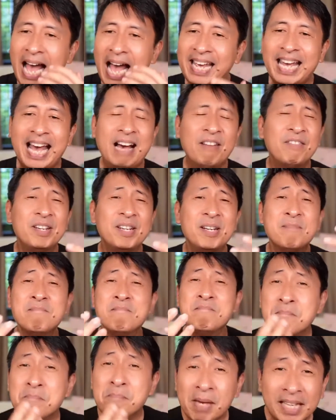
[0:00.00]
I have an
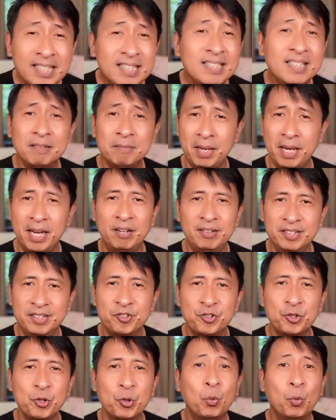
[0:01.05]
amazing
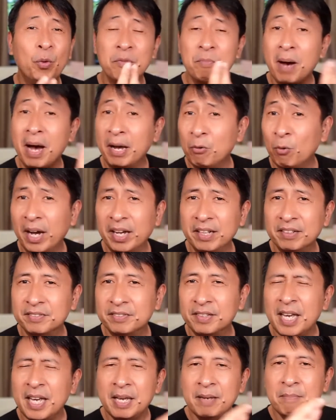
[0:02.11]
marriage with my
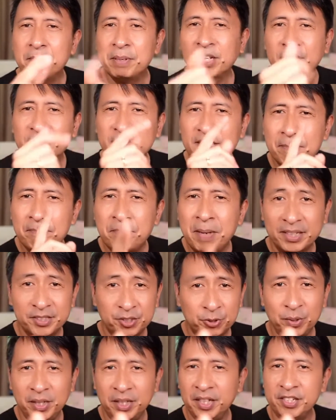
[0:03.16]
wife because the
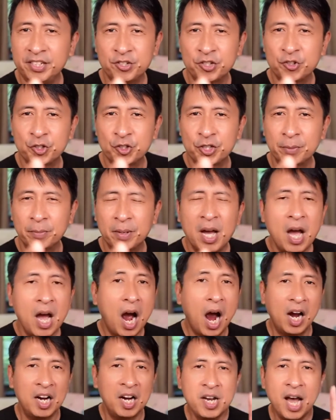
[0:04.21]
best relationship
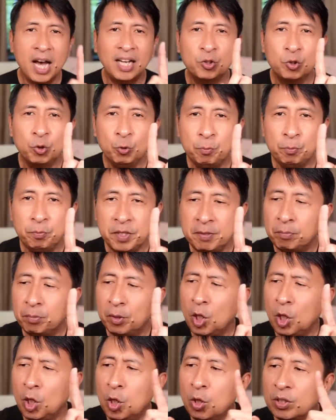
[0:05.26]
are not two
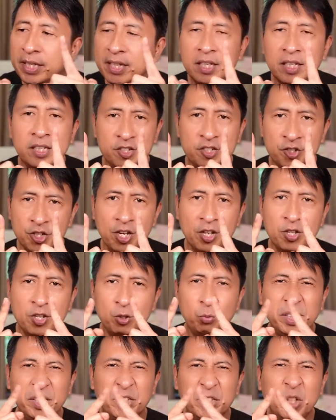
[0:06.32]
people looking at each
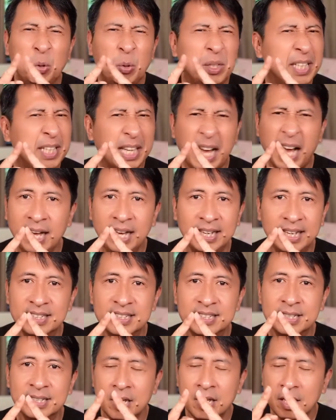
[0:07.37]
other with googly
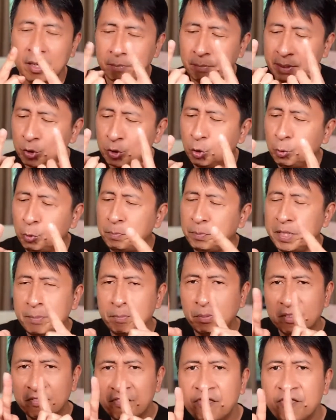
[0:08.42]
eyes, but two
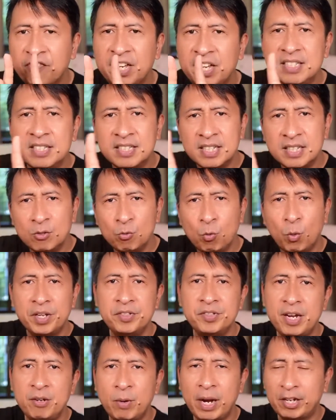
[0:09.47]
people facing
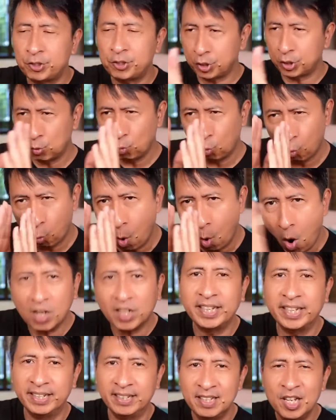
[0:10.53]
one direction,
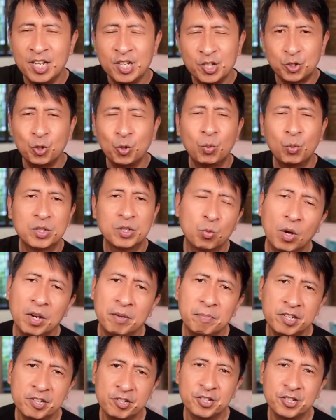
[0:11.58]
walking towards
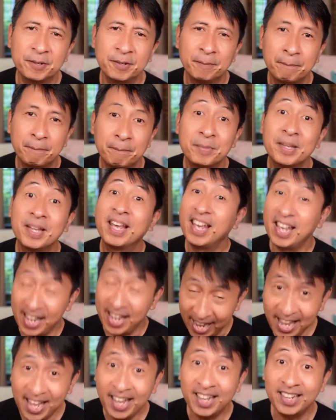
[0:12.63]
one mission.
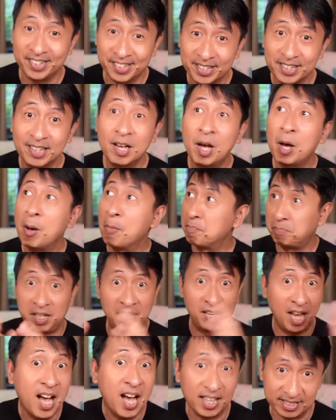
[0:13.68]
And
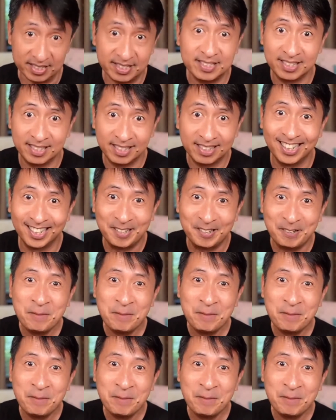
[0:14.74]
plus,